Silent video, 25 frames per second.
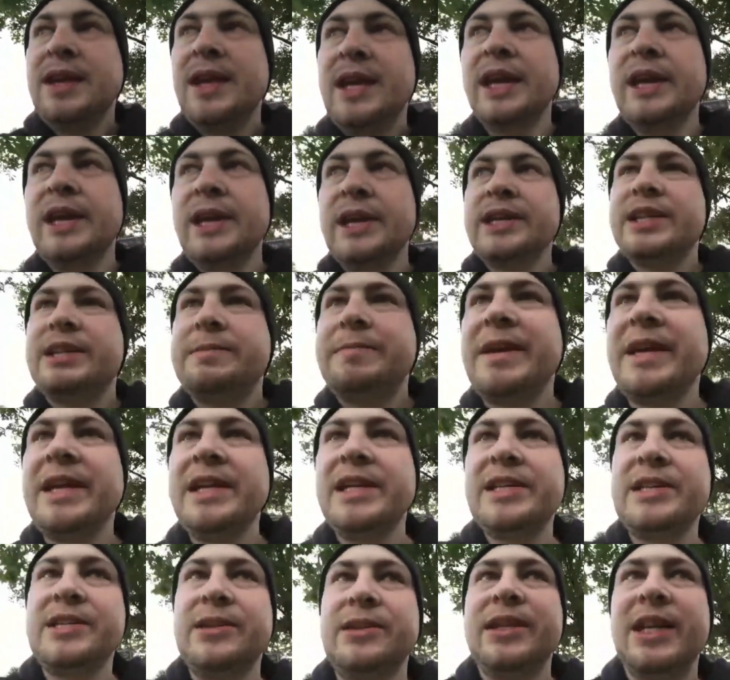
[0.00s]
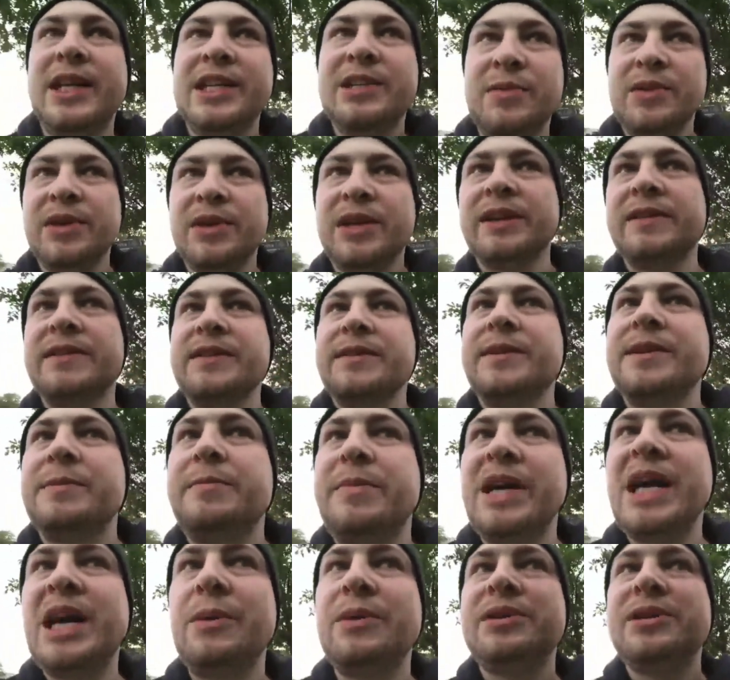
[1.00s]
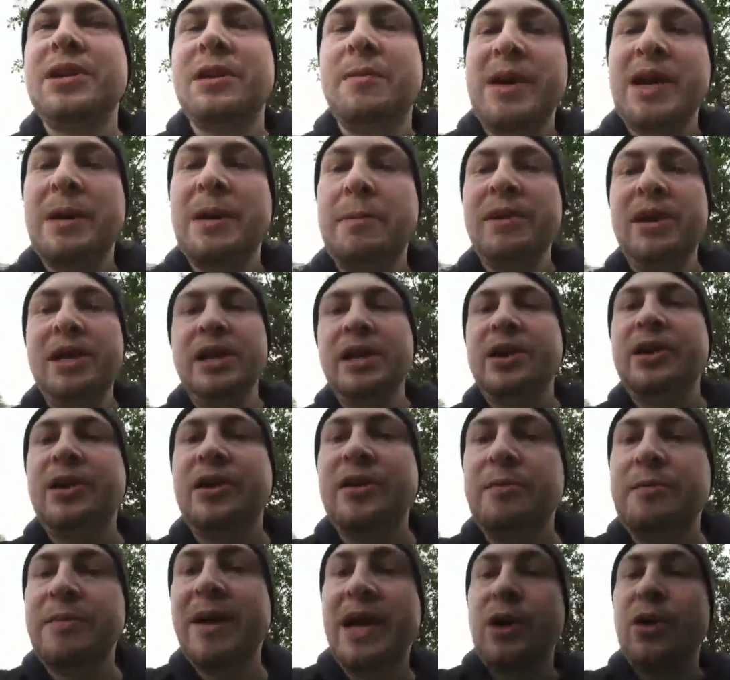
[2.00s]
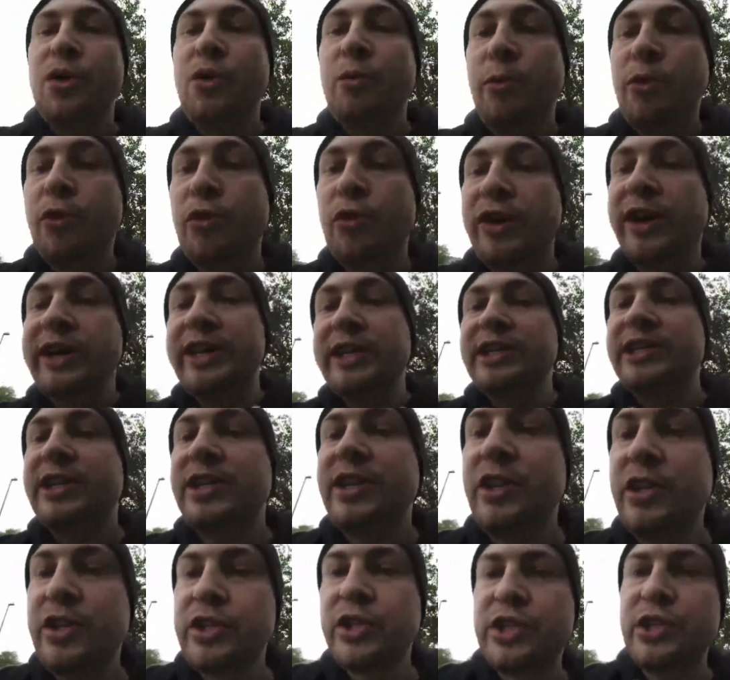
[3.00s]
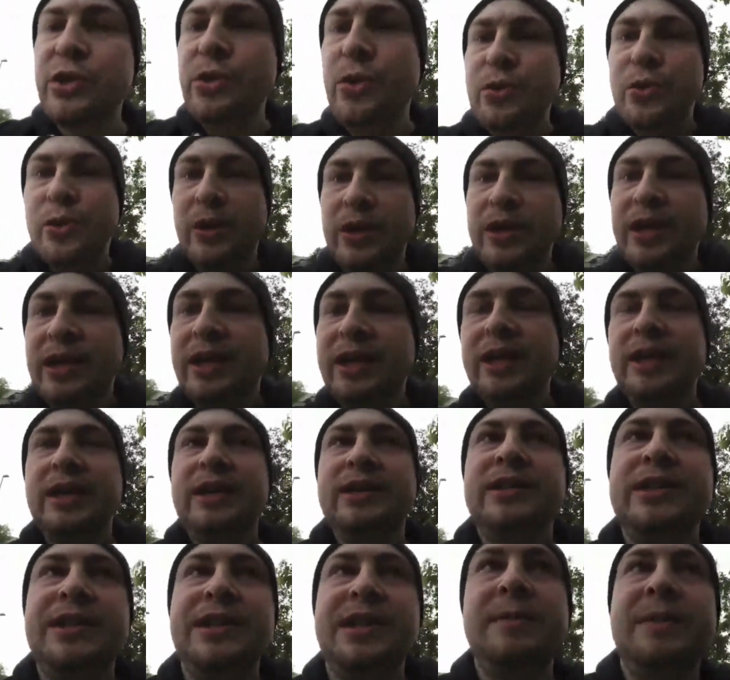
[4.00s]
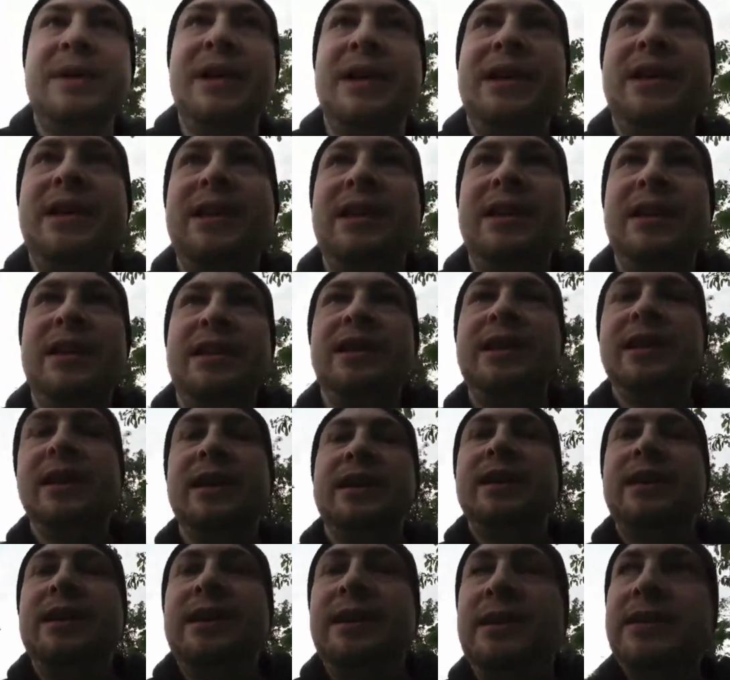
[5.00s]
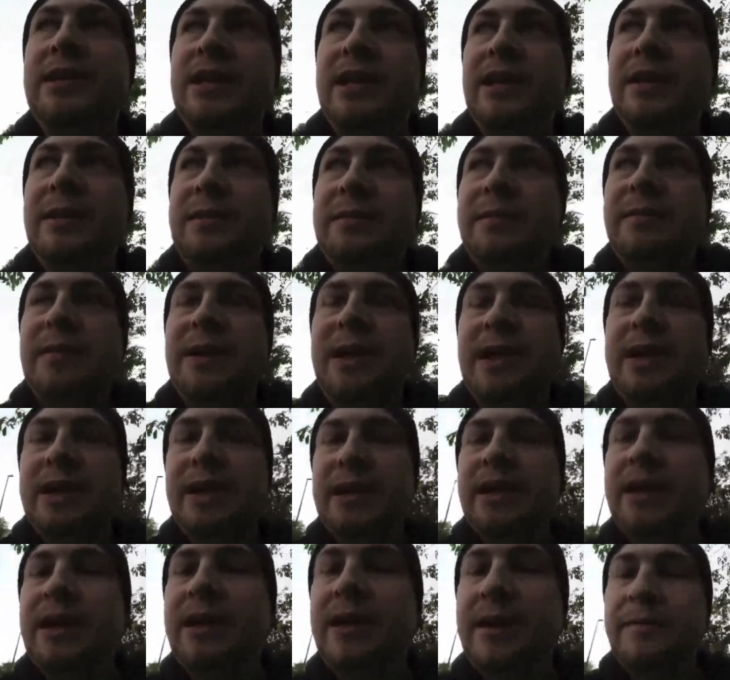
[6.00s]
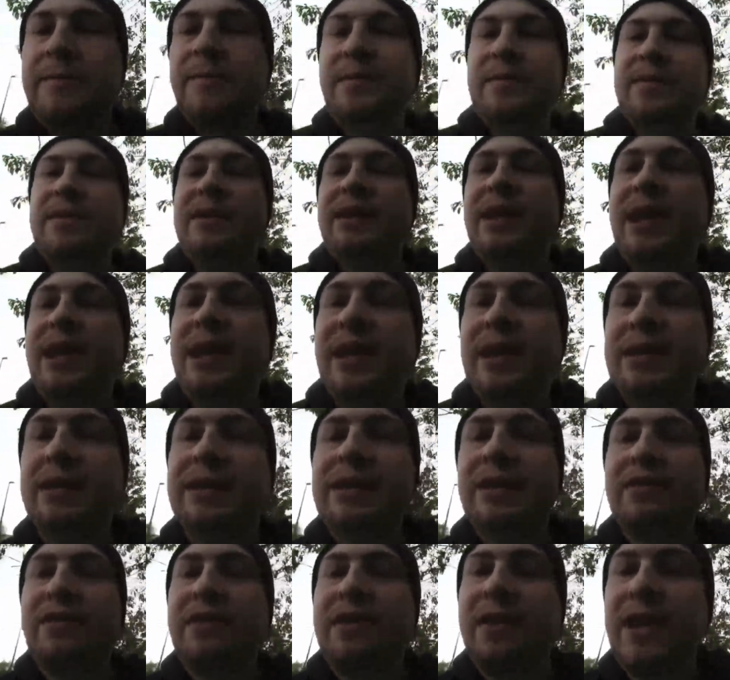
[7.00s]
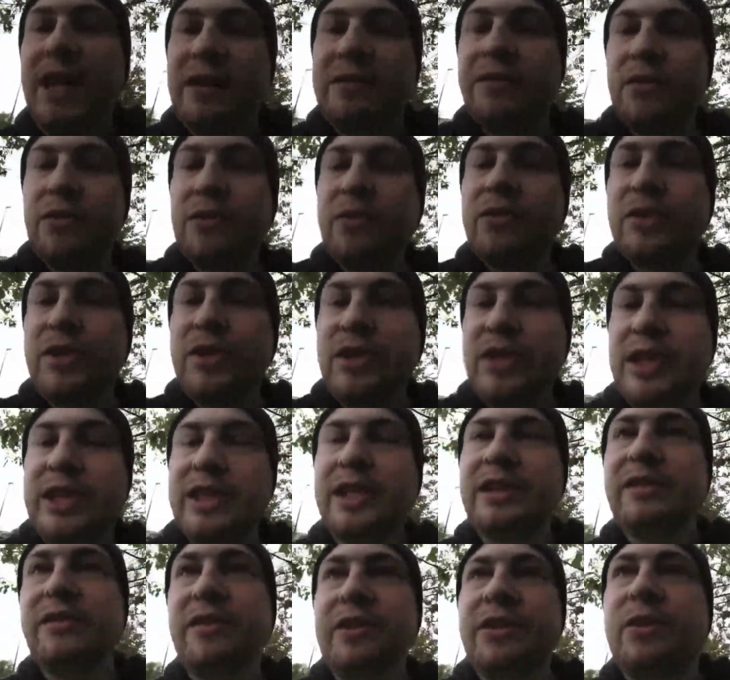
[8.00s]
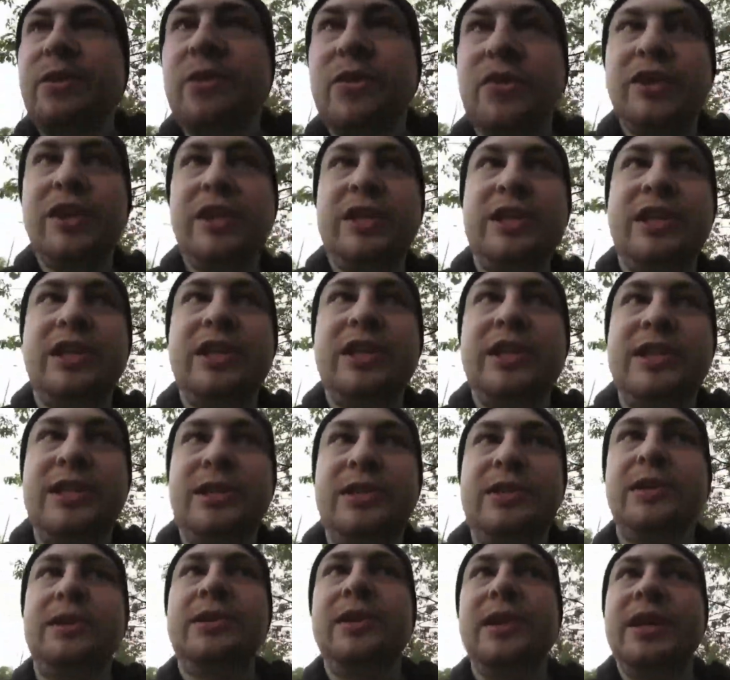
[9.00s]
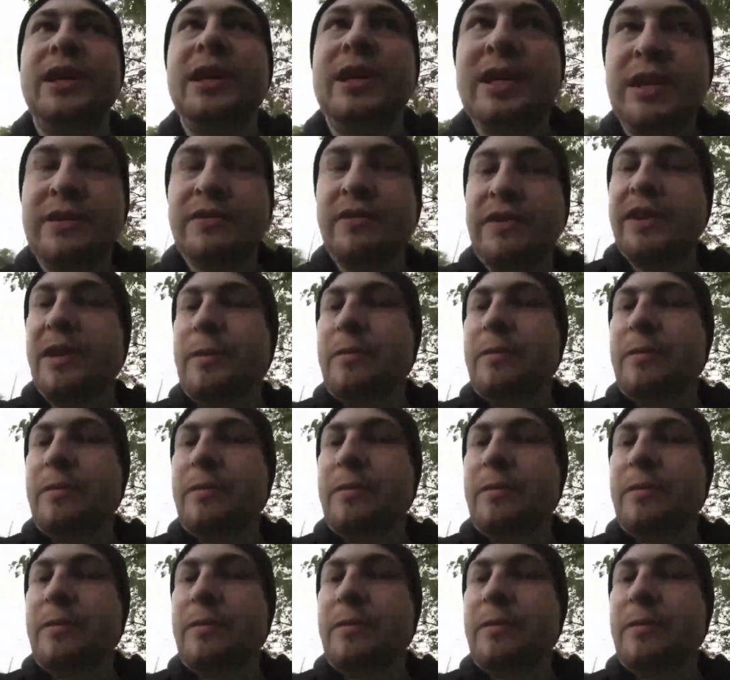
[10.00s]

in a spacesuit. That's what gives him his power. So maybe you could make upgrades to the suit. Do you know what I mean? To make different levels, different upgrades to the suit, different